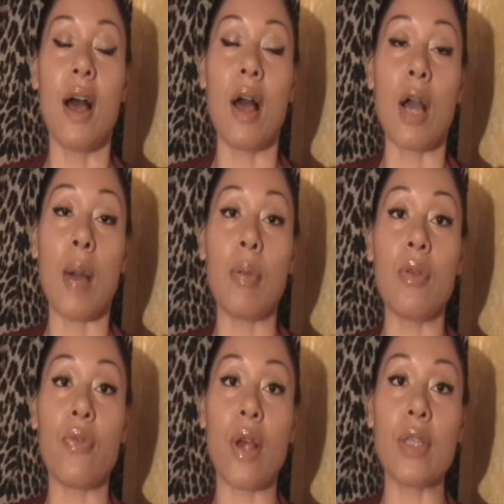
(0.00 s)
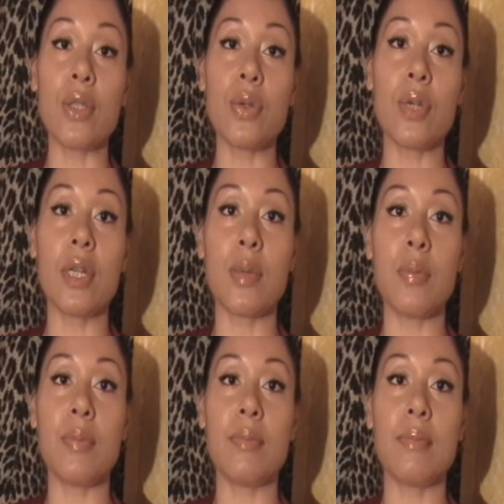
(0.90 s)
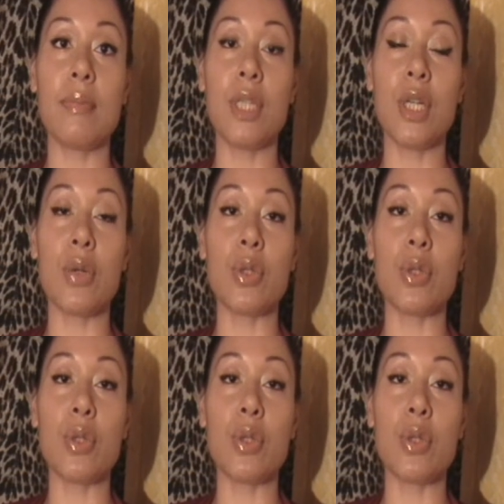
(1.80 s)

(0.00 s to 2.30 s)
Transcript: a couple of friends who are going to,